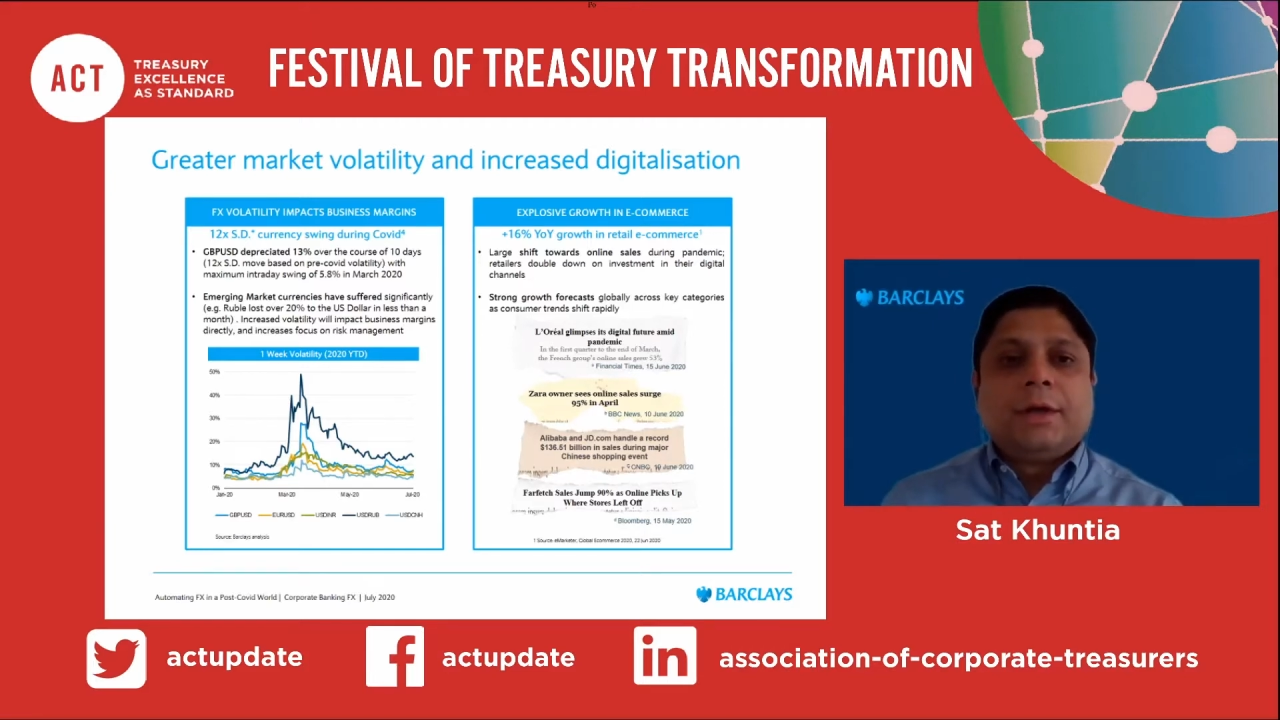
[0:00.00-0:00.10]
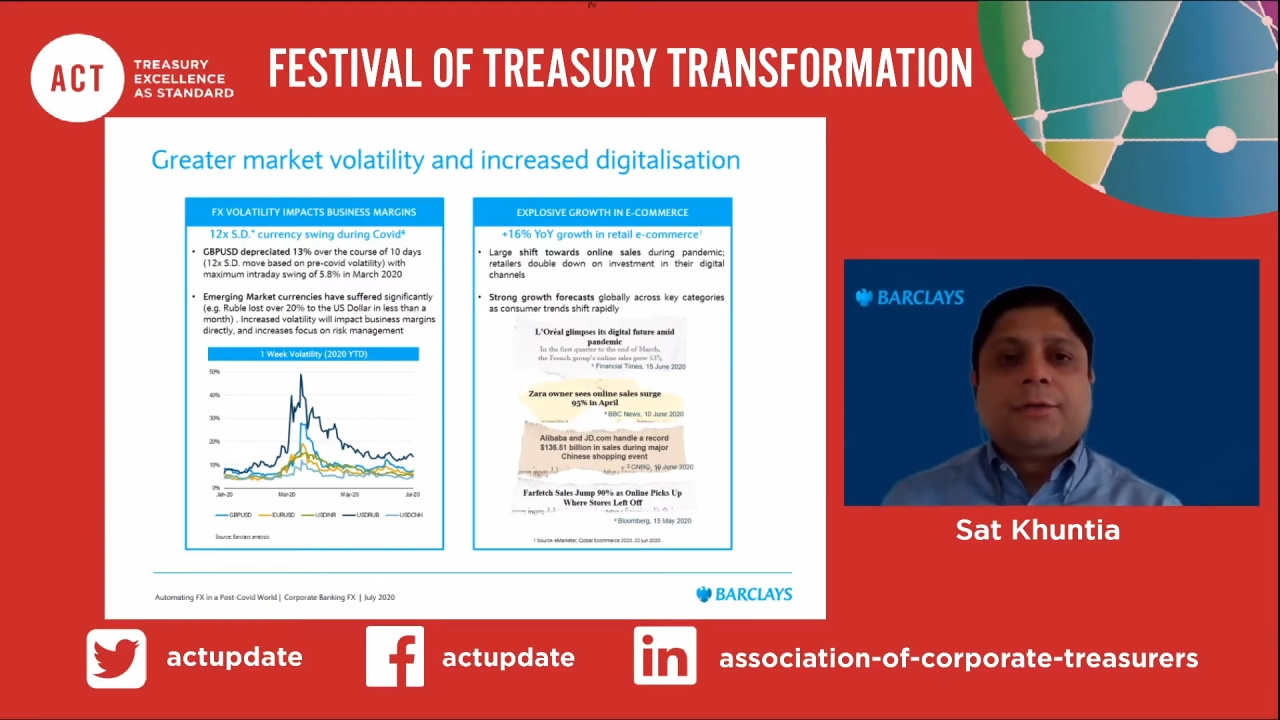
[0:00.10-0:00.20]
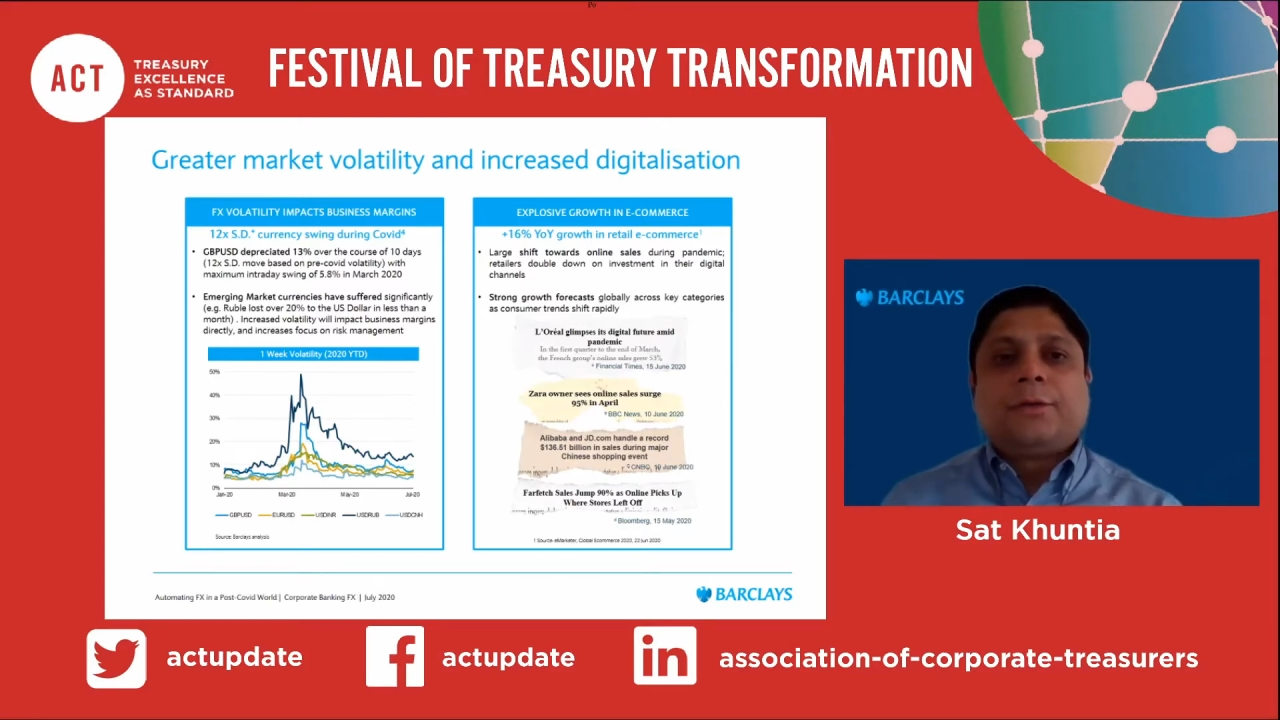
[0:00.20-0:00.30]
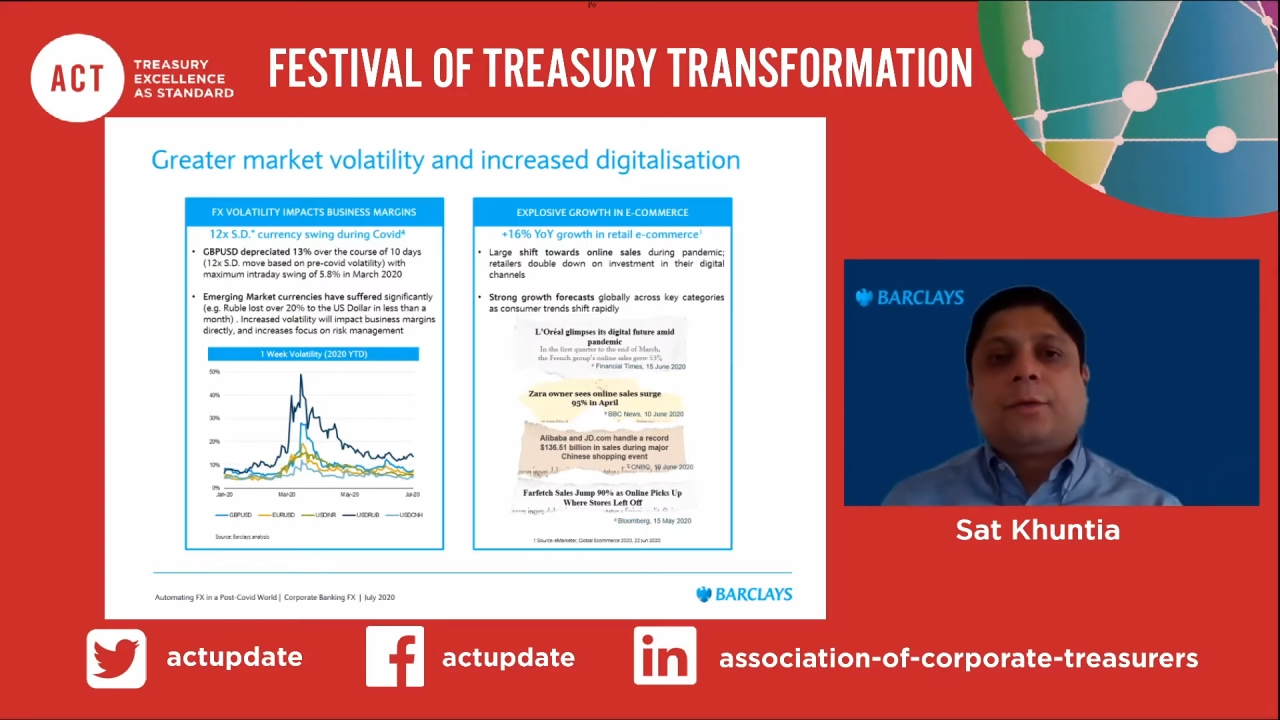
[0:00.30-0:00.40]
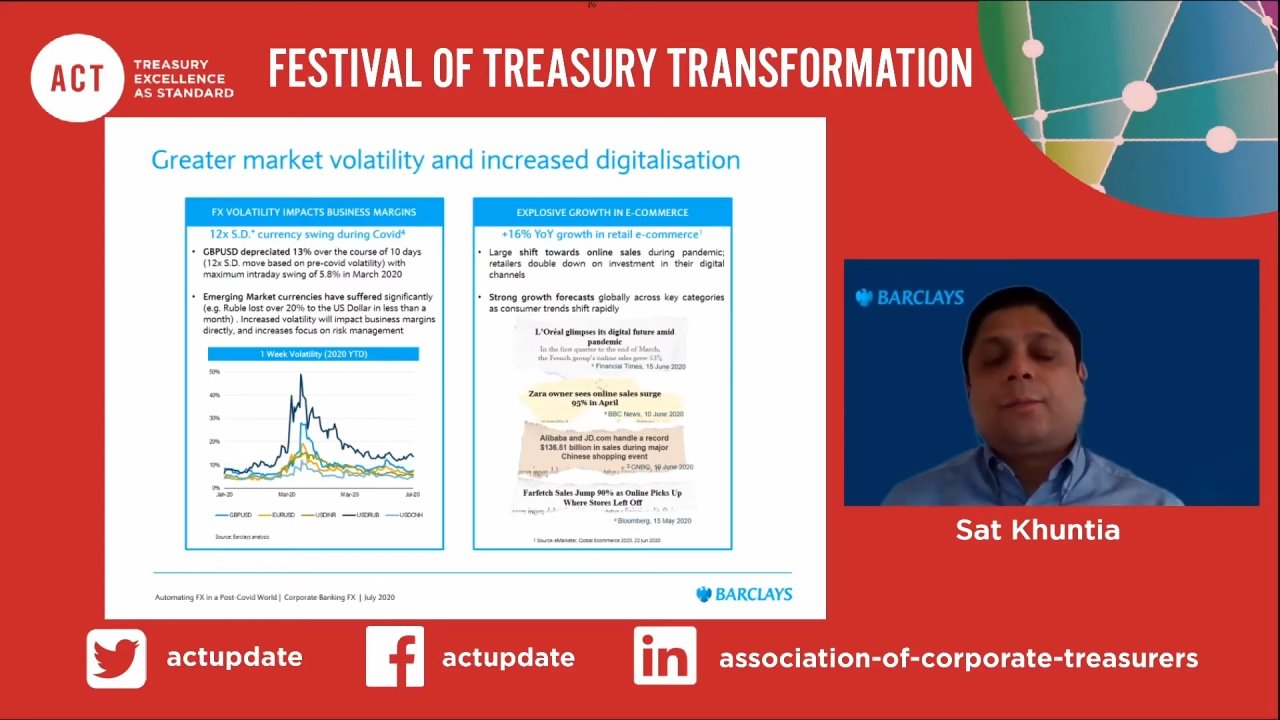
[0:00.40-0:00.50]

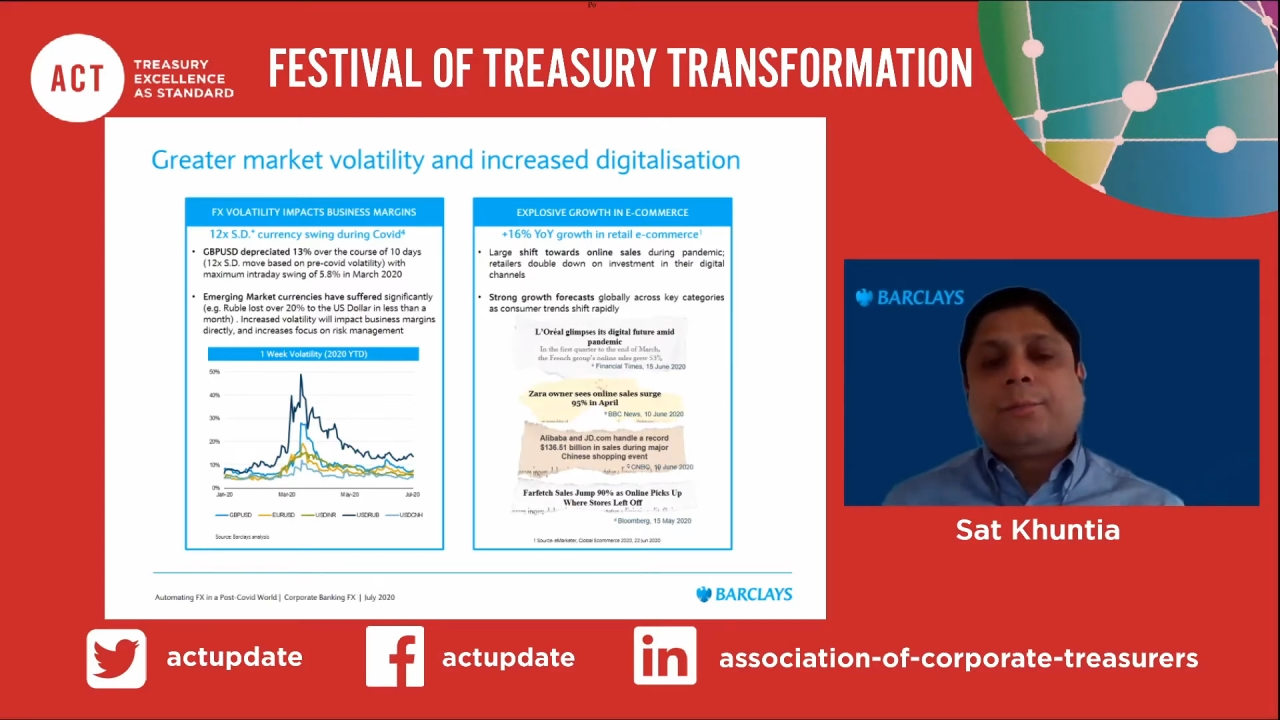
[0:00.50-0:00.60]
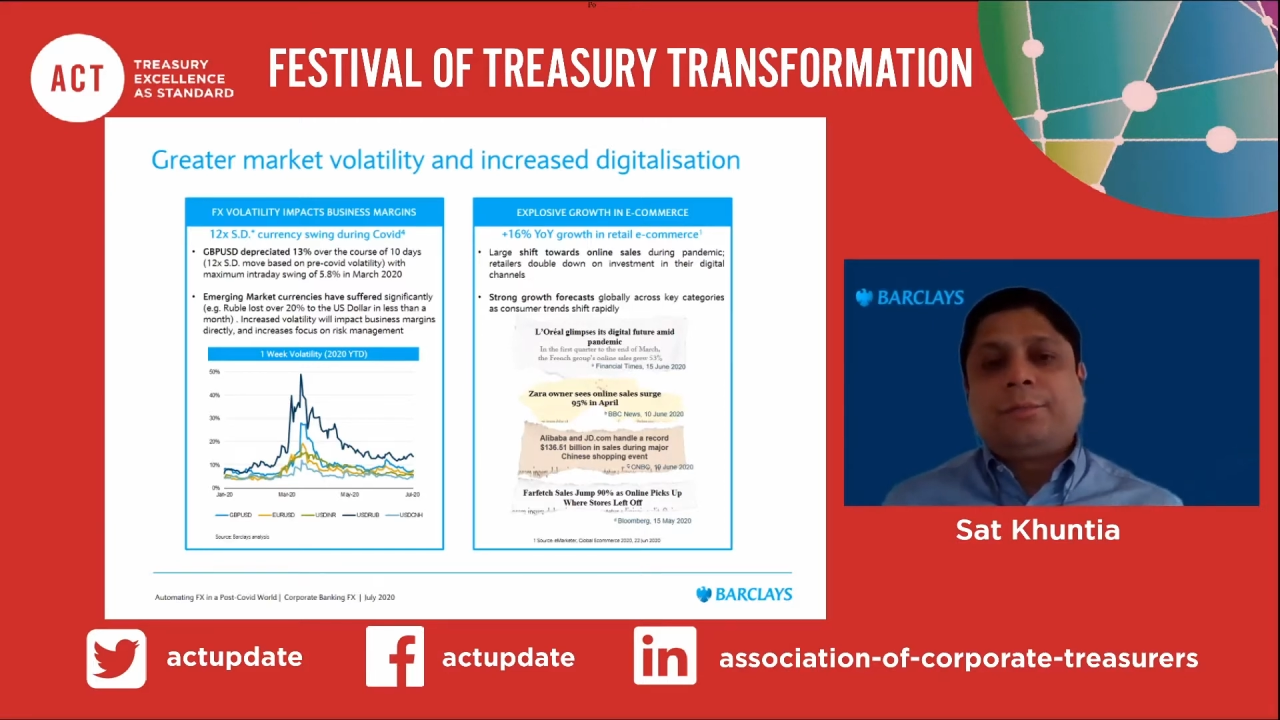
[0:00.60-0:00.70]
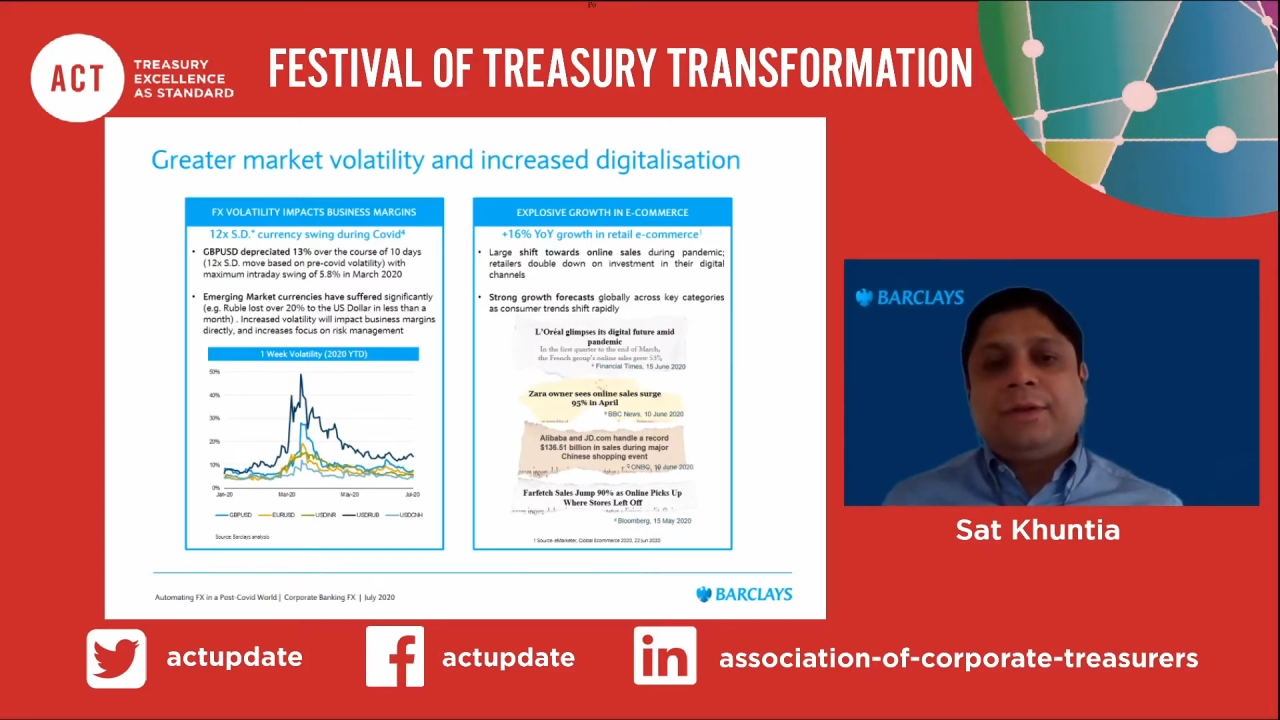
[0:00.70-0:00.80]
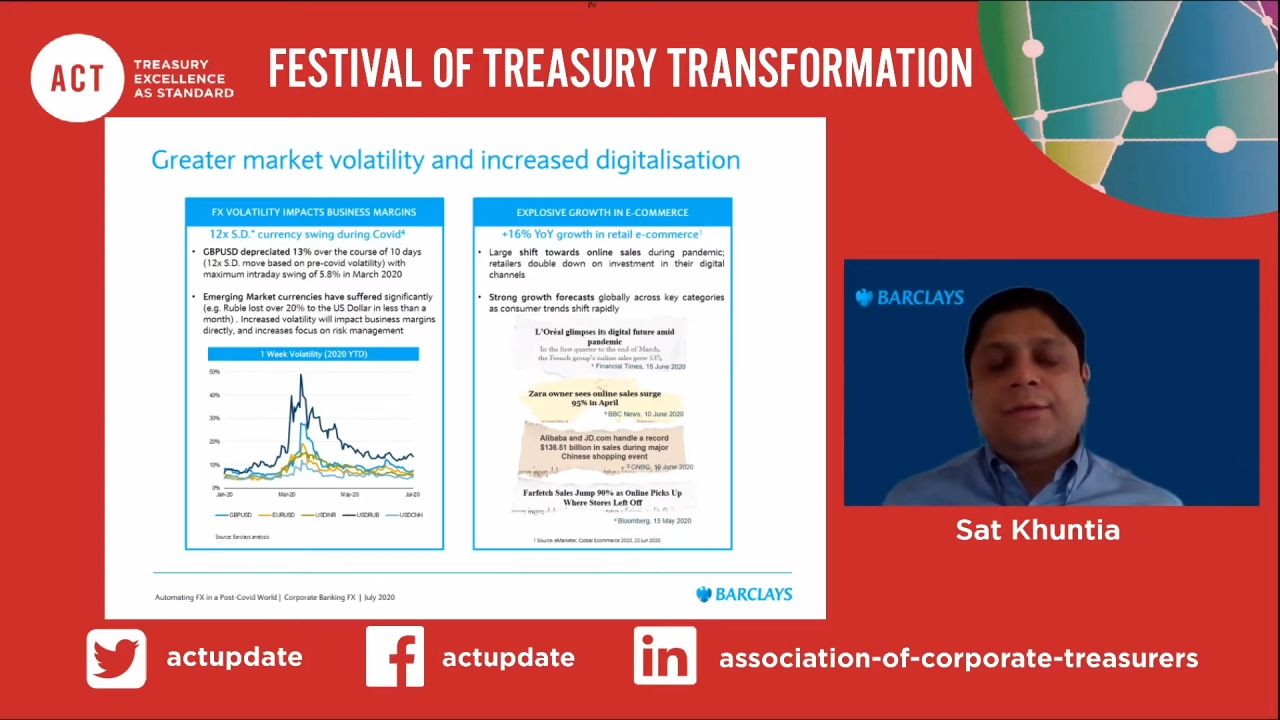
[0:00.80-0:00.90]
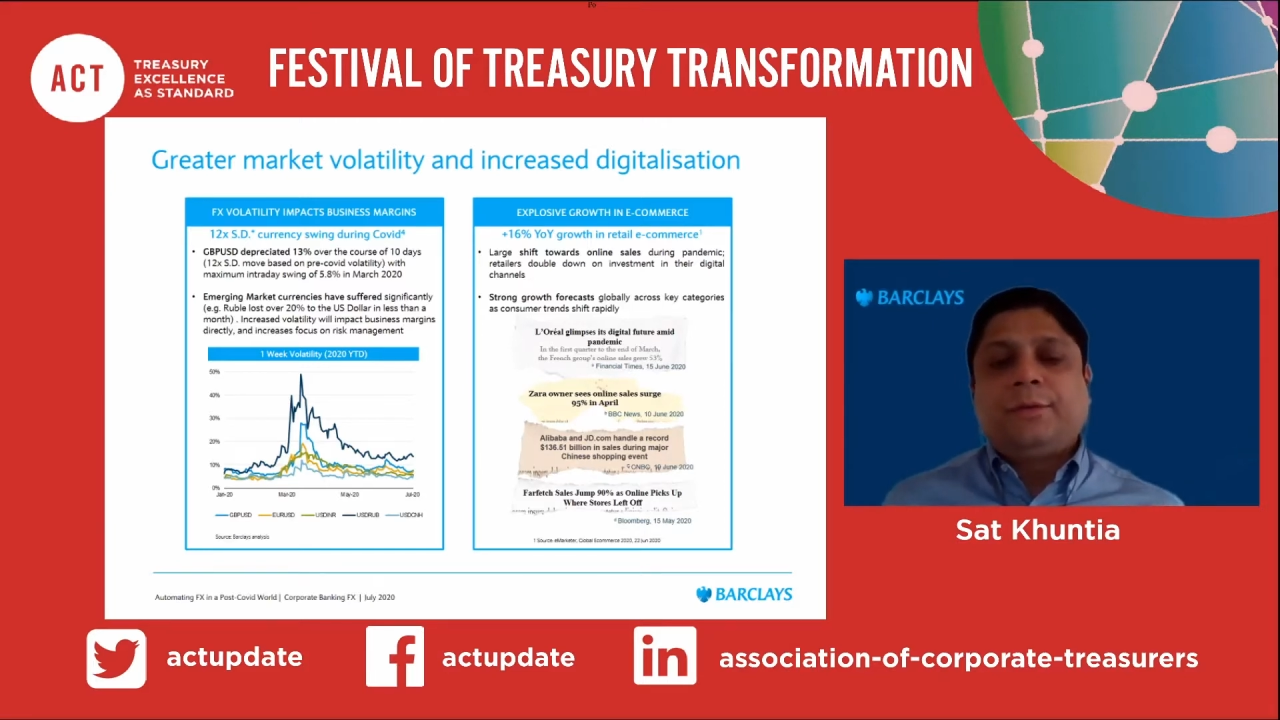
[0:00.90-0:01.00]
So
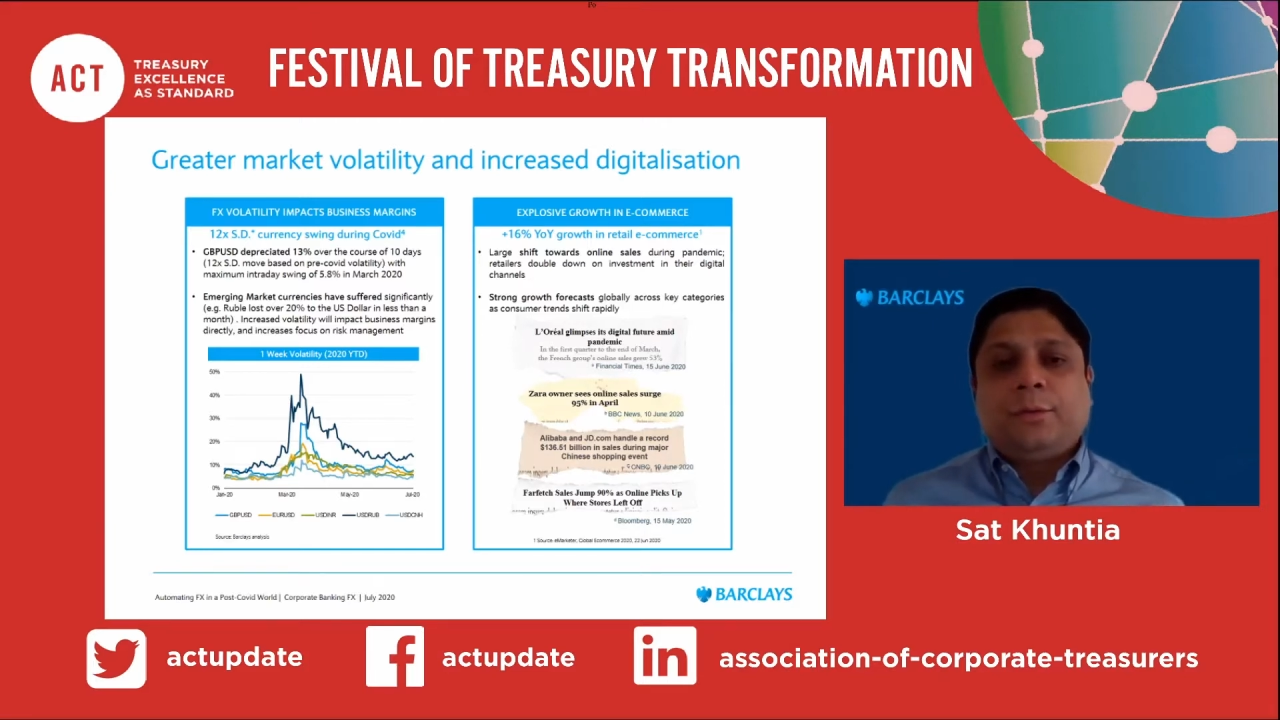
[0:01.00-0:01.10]
these